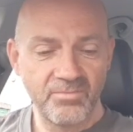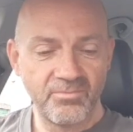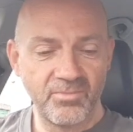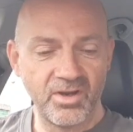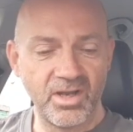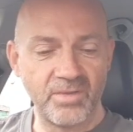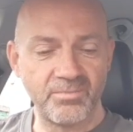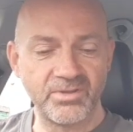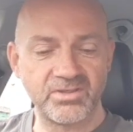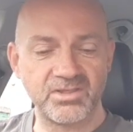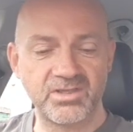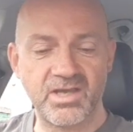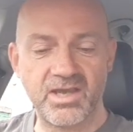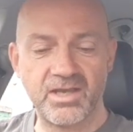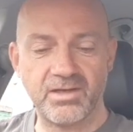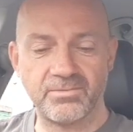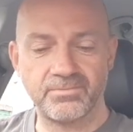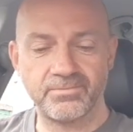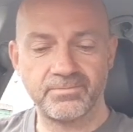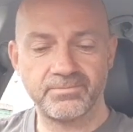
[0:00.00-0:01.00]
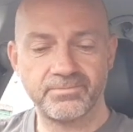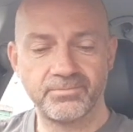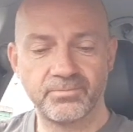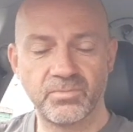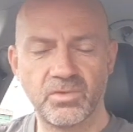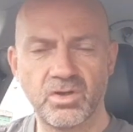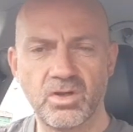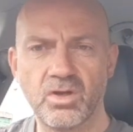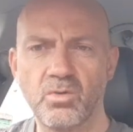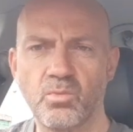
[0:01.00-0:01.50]
My number 10,
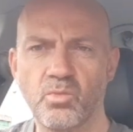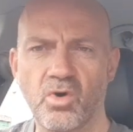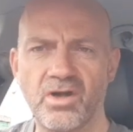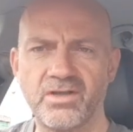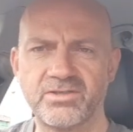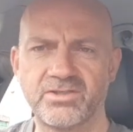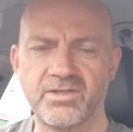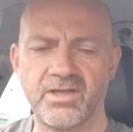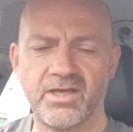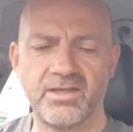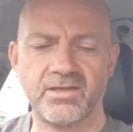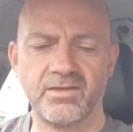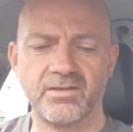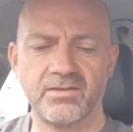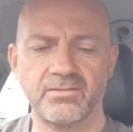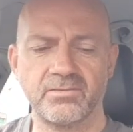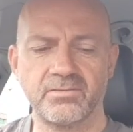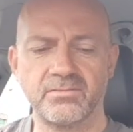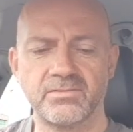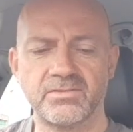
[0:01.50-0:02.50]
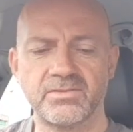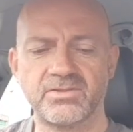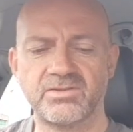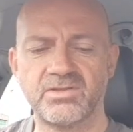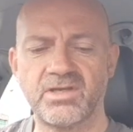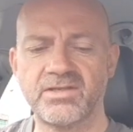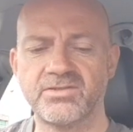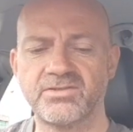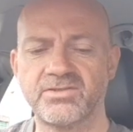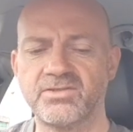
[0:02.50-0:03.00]
Whitesnake,
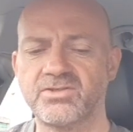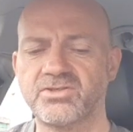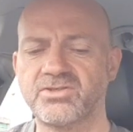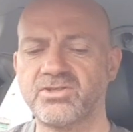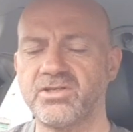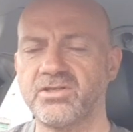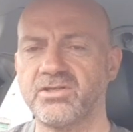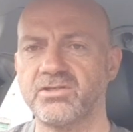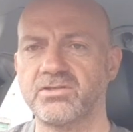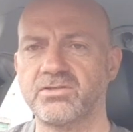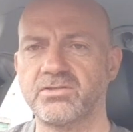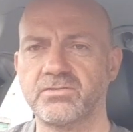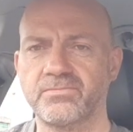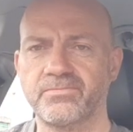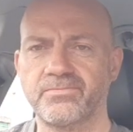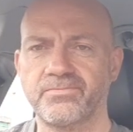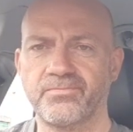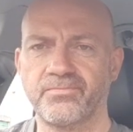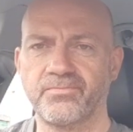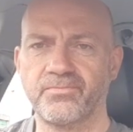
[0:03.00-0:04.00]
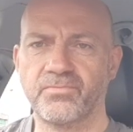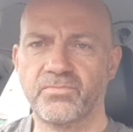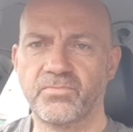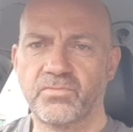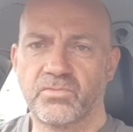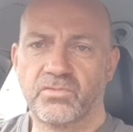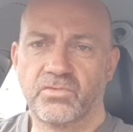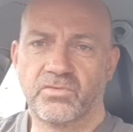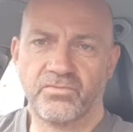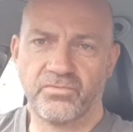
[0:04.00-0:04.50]
Saints and Sinners,
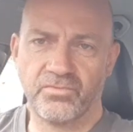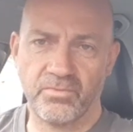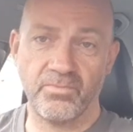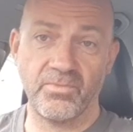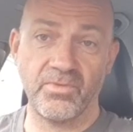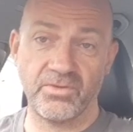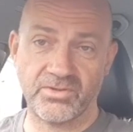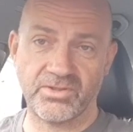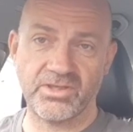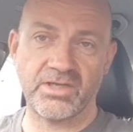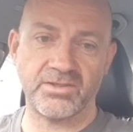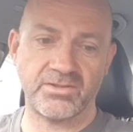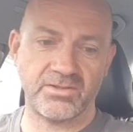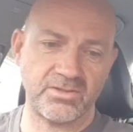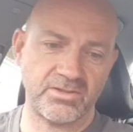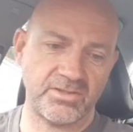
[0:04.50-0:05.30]
from the Saints